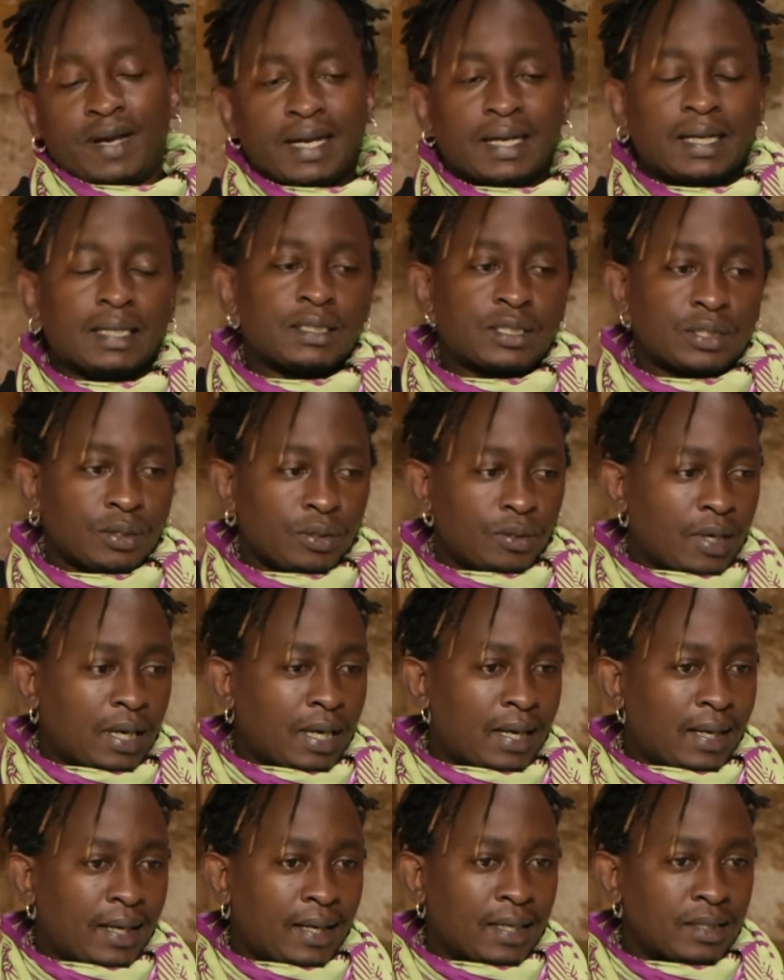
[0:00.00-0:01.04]
fine. And so
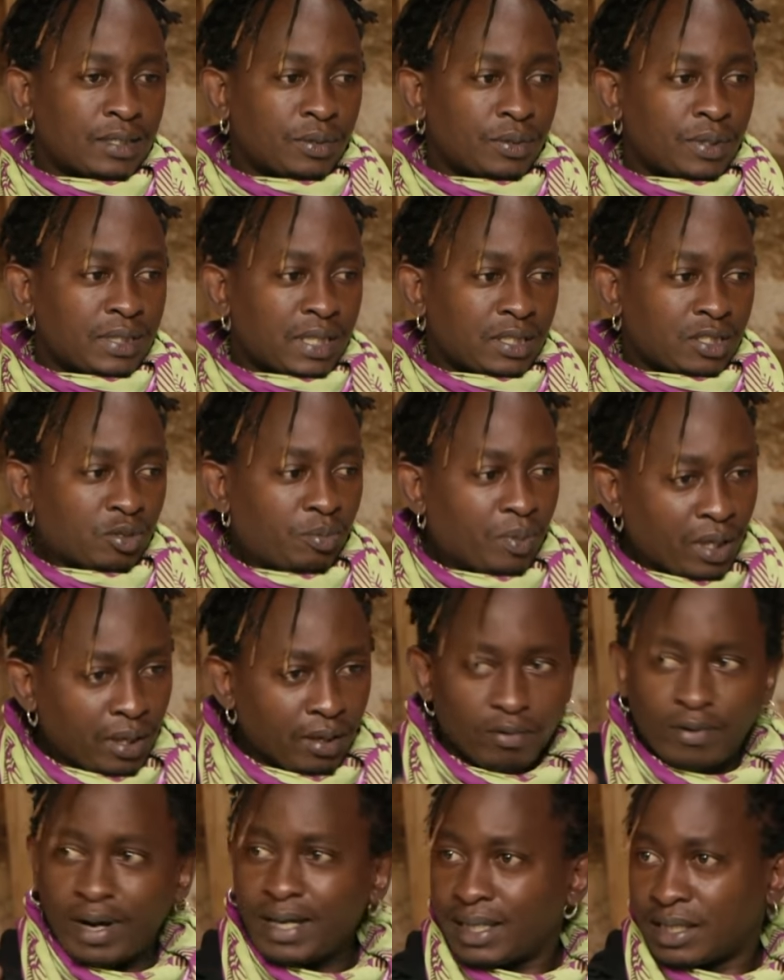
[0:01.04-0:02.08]
he said to
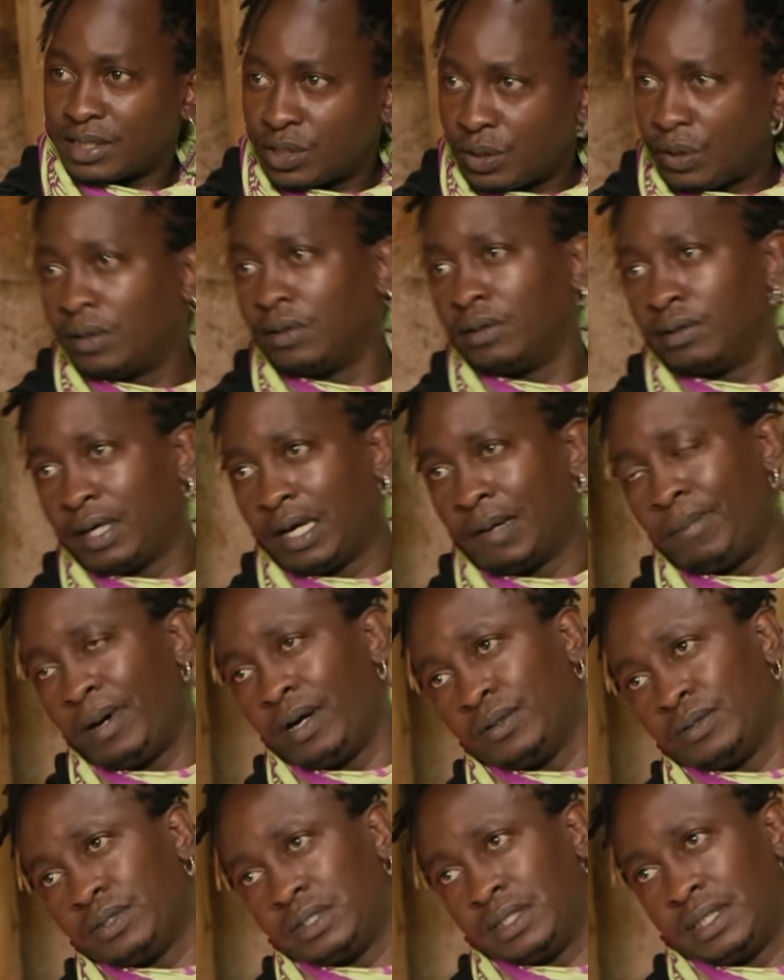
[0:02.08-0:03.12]
me, write a song
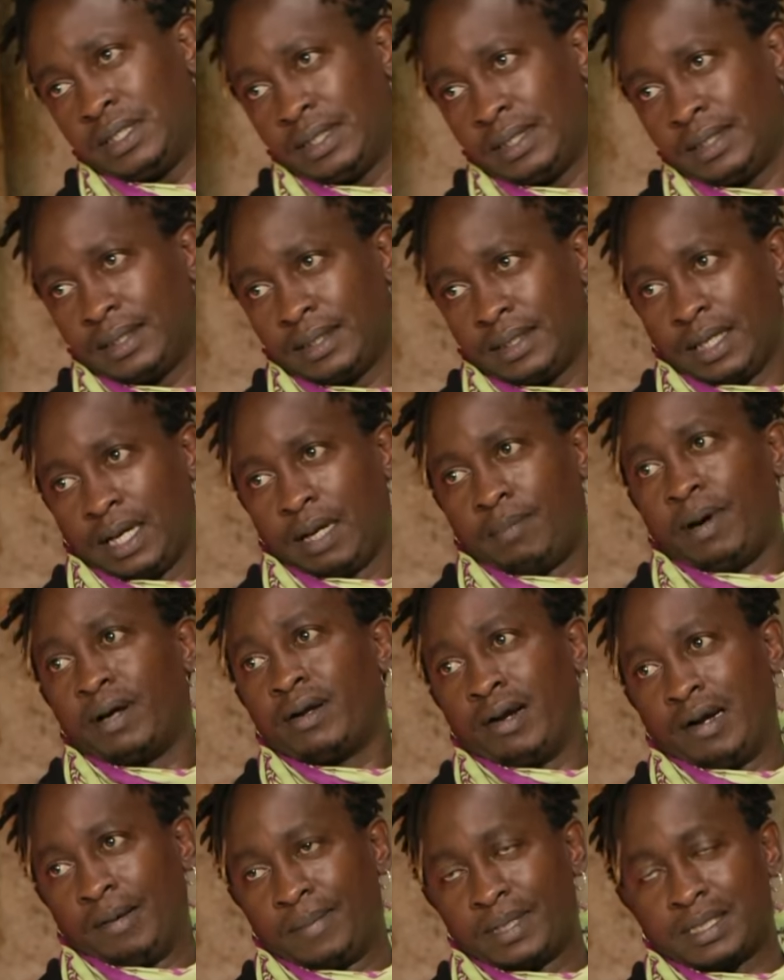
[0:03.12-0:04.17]

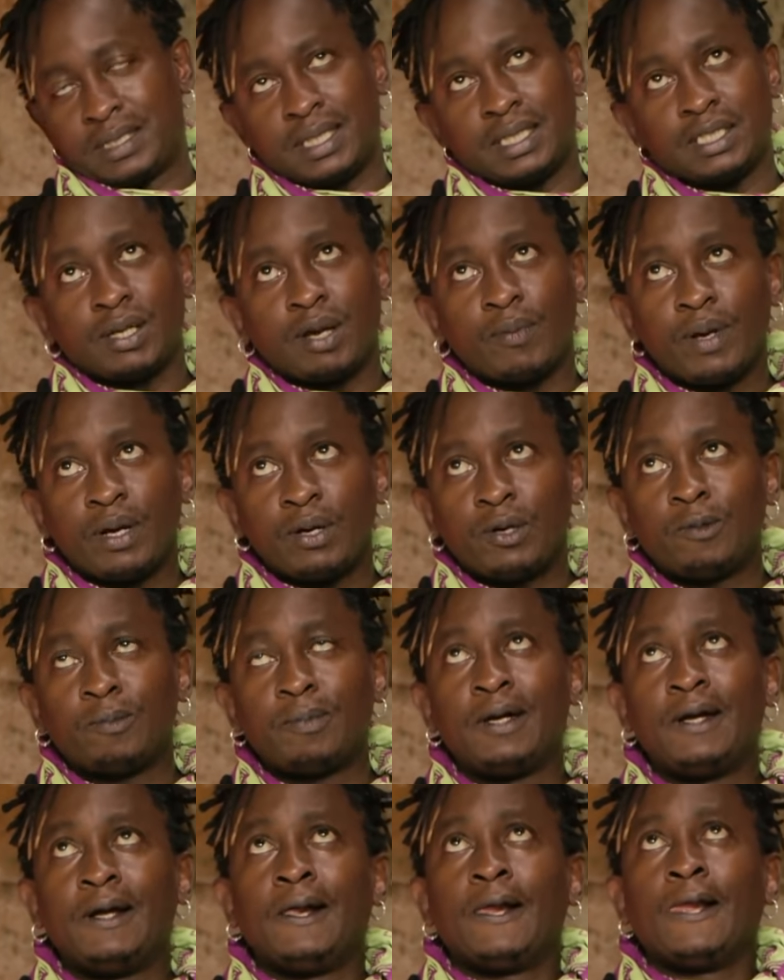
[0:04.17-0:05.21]
Harambee Stars. So I went home.